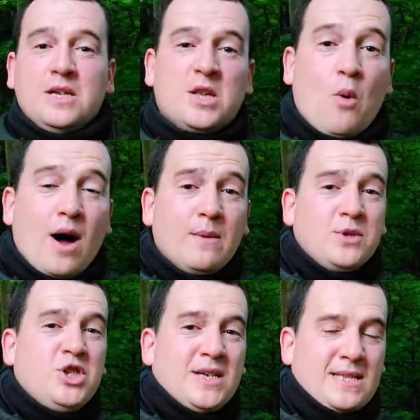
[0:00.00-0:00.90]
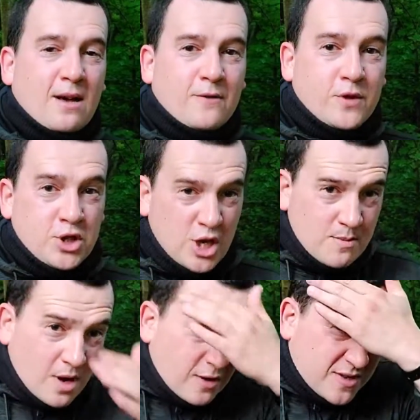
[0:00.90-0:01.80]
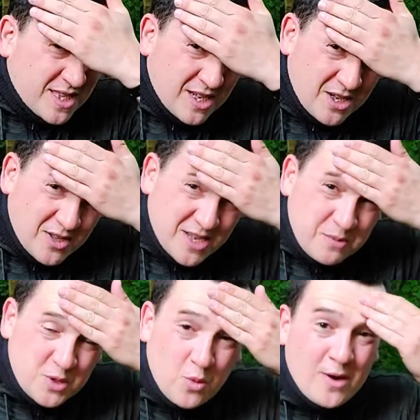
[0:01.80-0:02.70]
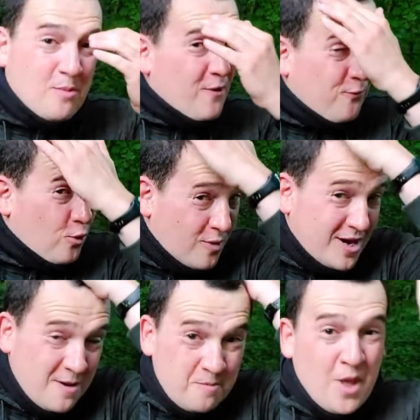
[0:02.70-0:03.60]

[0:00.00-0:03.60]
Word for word: So I'm just out of the gym, I've still got some sweat on my forehead